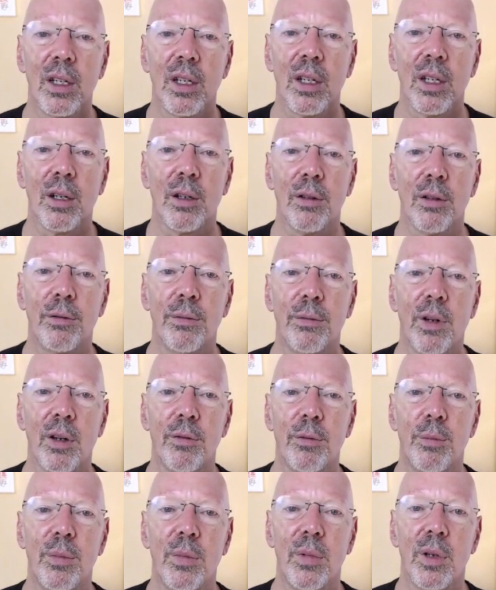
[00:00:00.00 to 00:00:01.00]
of, of,
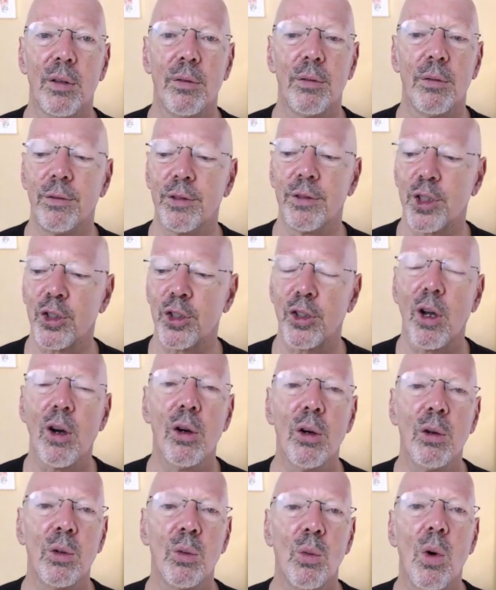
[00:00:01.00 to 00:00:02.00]
of
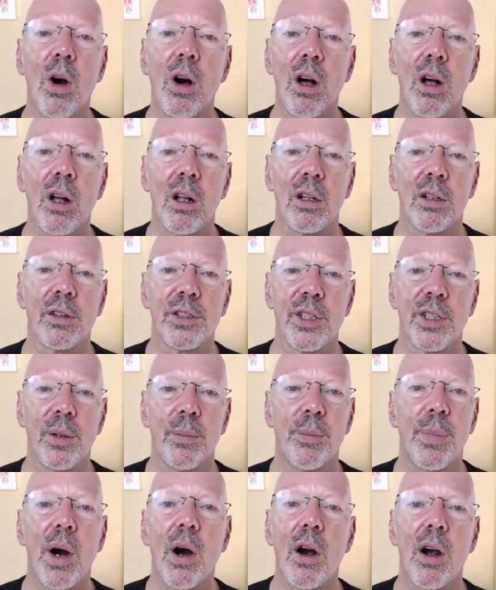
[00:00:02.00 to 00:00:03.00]
stone walls and
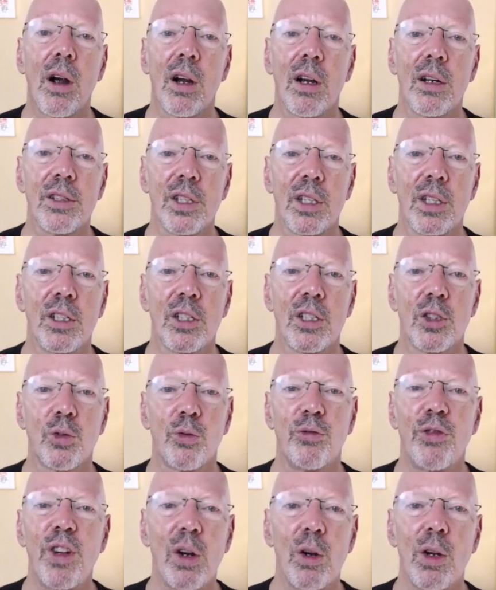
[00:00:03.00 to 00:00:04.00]
bars, and it's
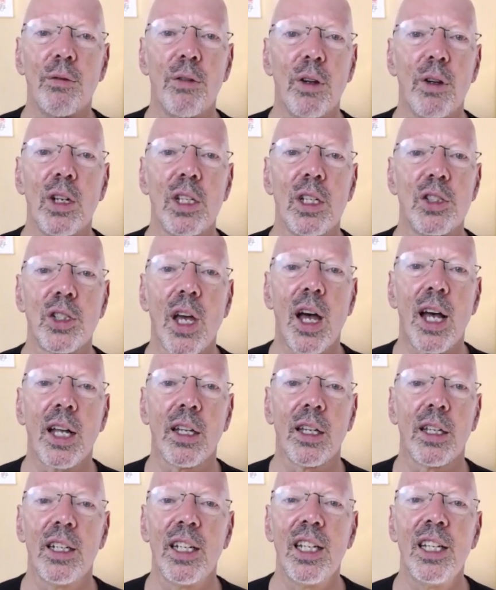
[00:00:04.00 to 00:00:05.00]
very, very
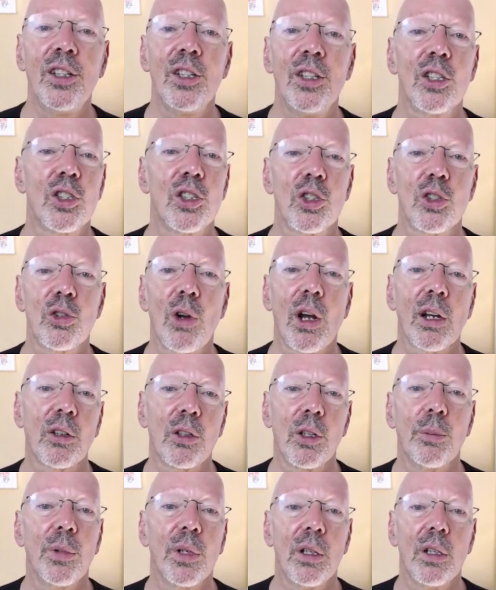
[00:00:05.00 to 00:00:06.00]
solid,
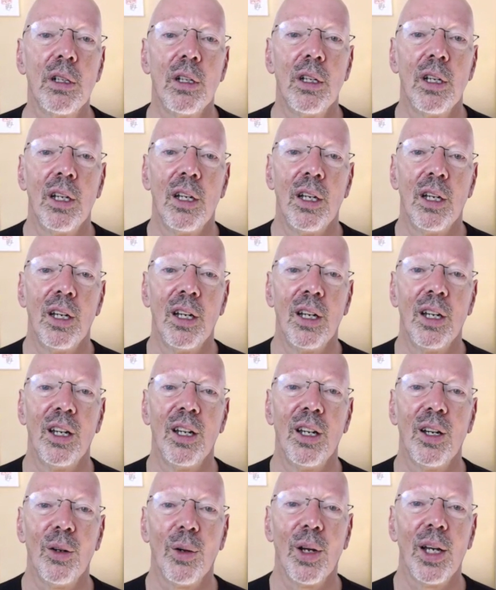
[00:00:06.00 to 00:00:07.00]
indestructible,
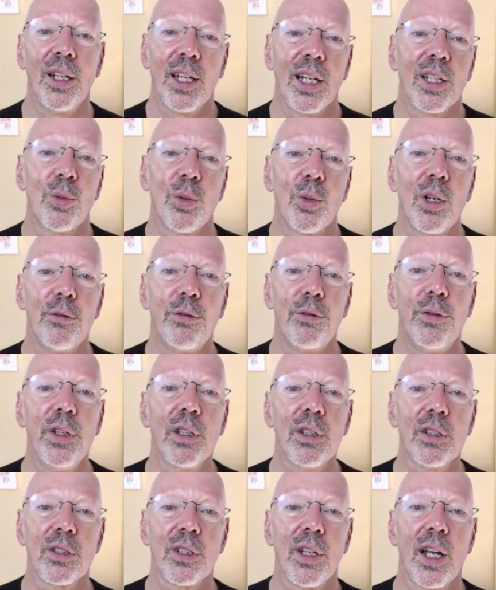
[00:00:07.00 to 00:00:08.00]
right? That's what it
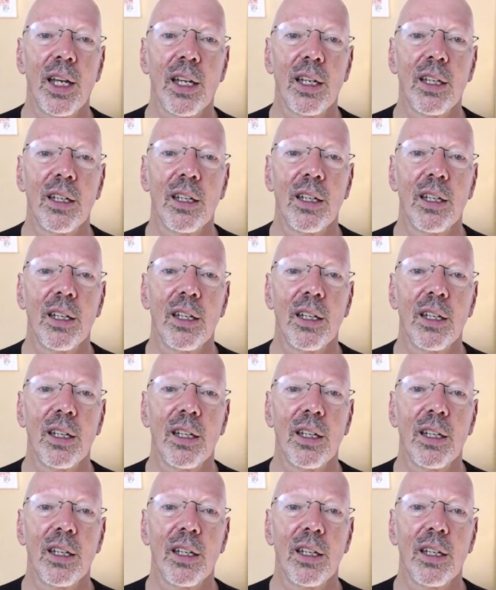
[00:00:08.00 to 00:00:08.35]
feels like.